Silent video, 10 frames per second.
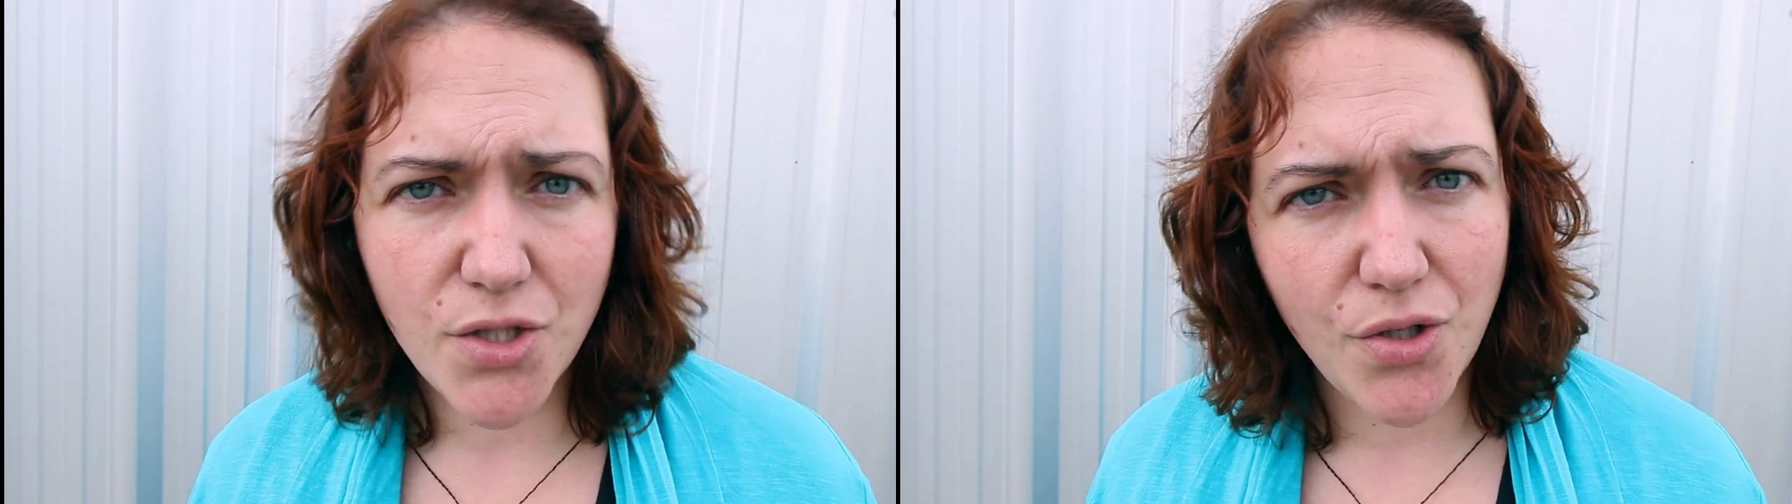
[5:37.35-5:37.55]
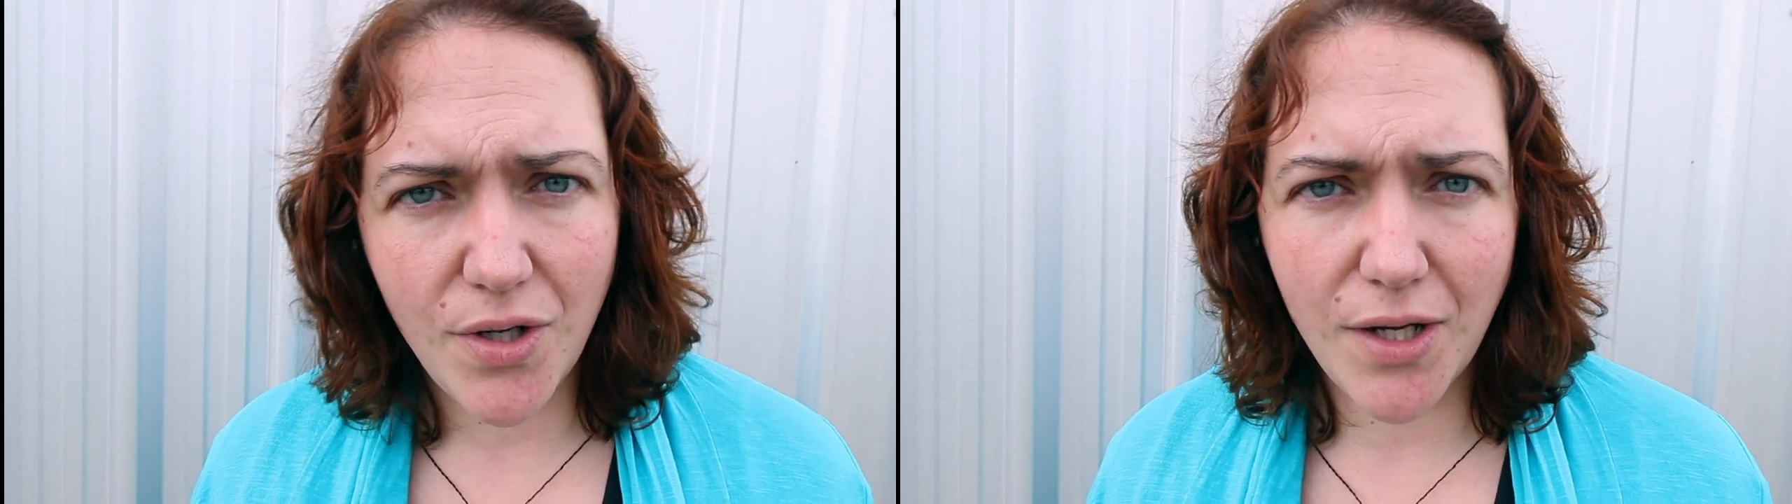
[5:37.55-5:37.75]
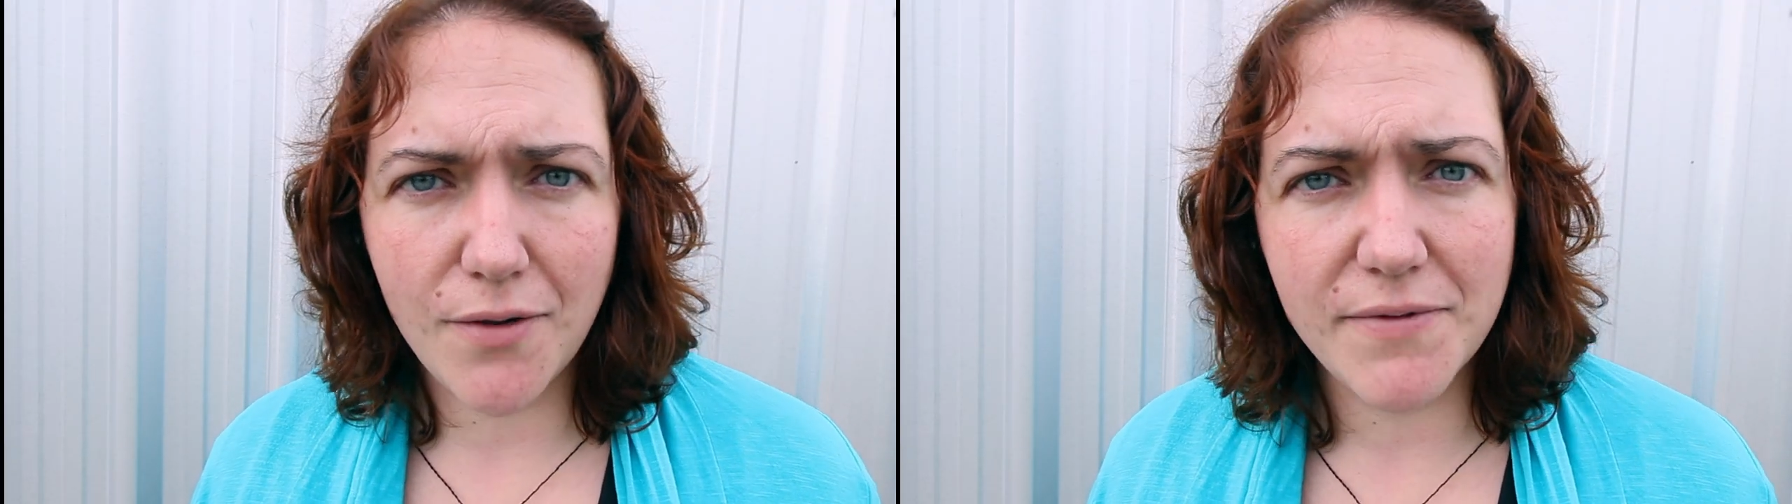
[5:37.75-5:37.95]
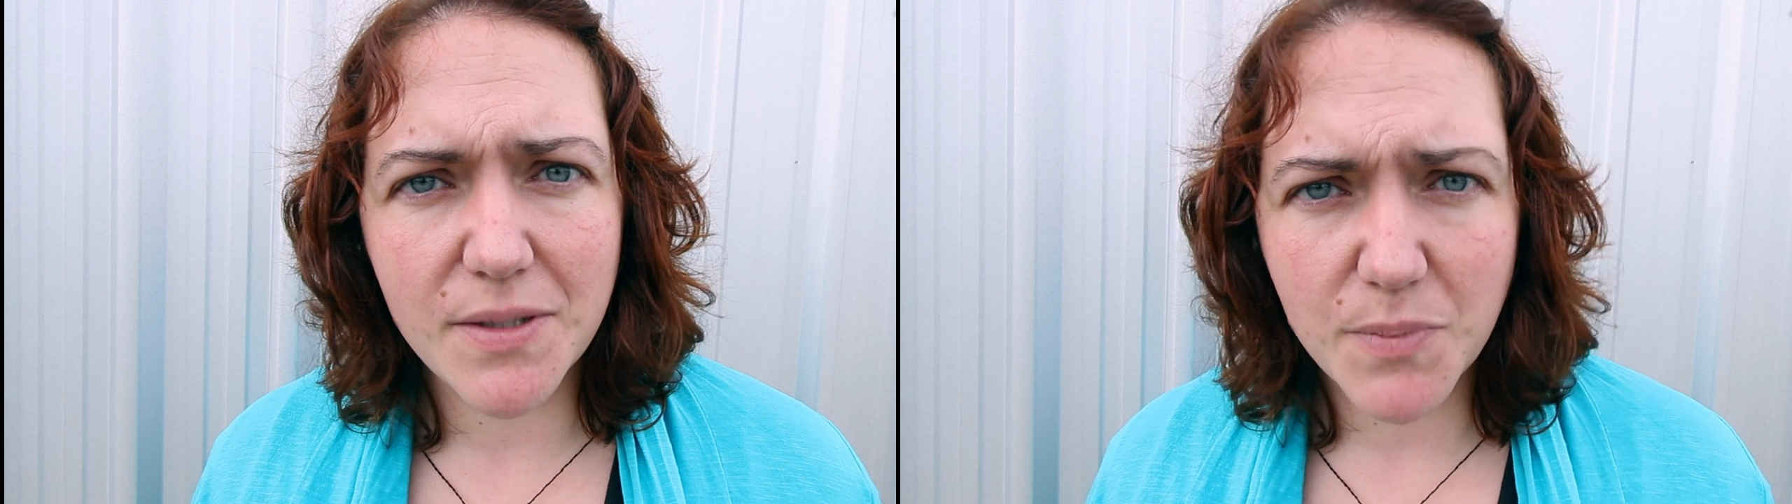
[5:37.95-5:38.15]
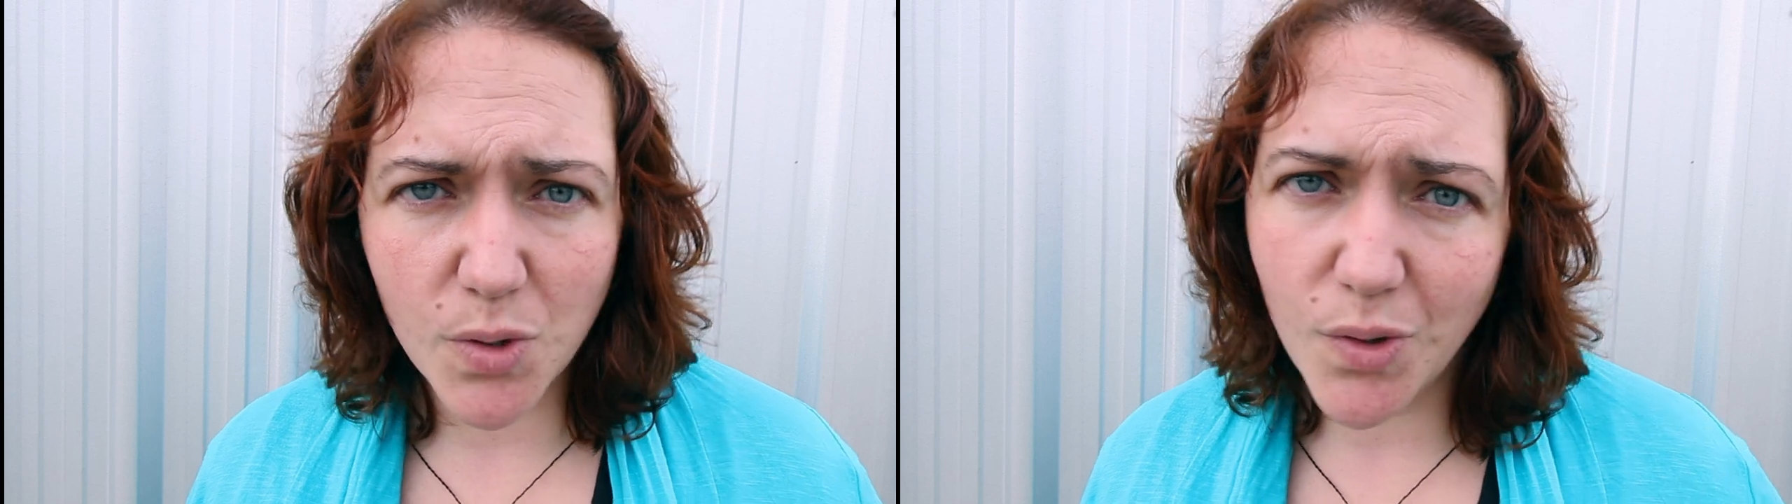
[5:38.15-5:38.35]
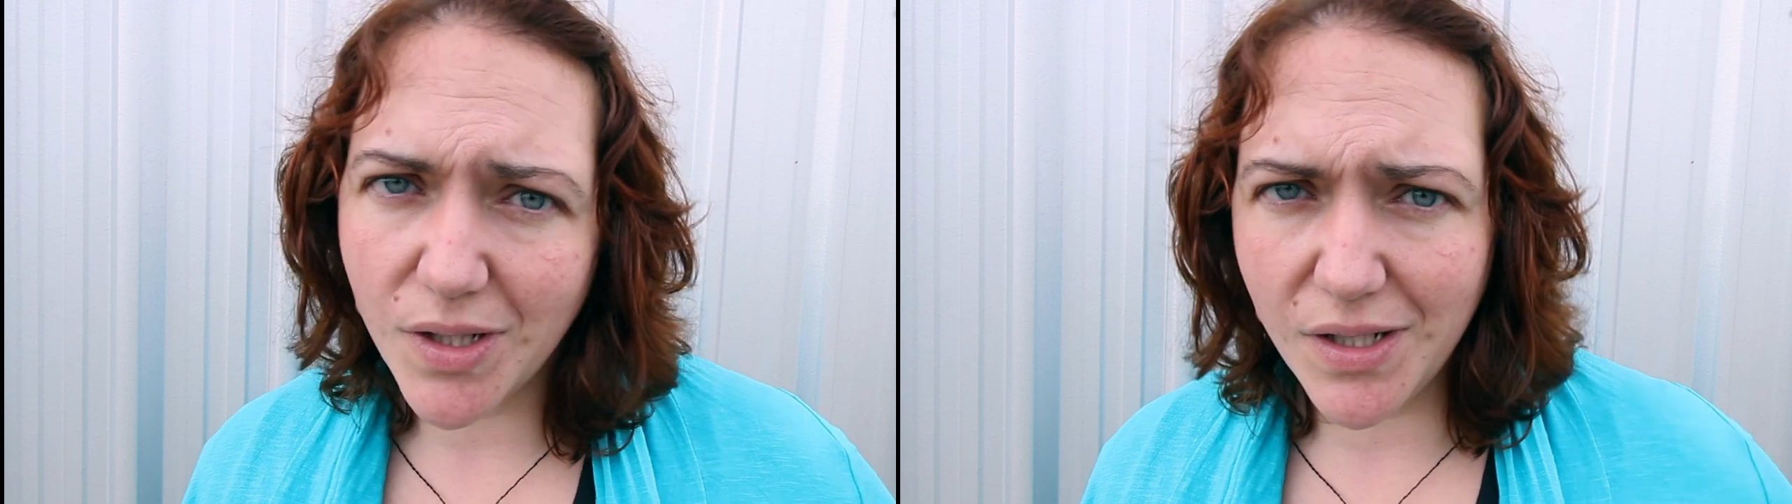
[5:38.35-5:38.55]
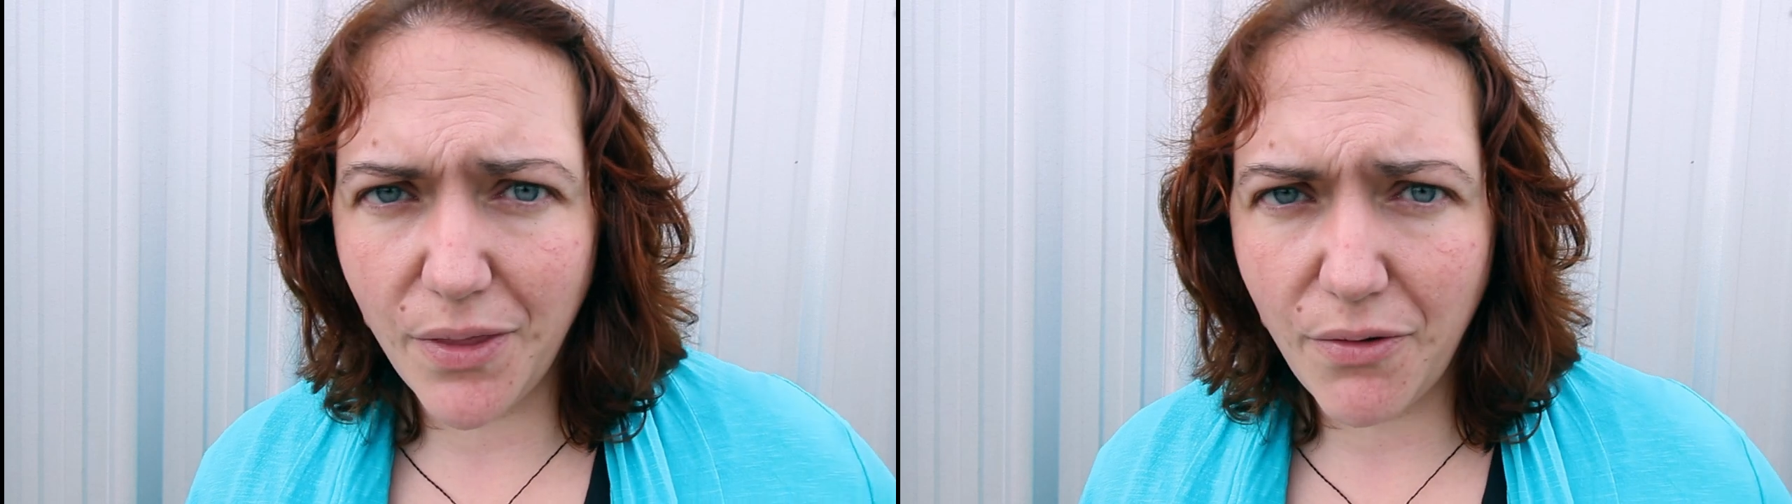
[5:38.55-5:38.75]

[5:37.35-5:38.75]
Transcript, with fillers: turning over some soil and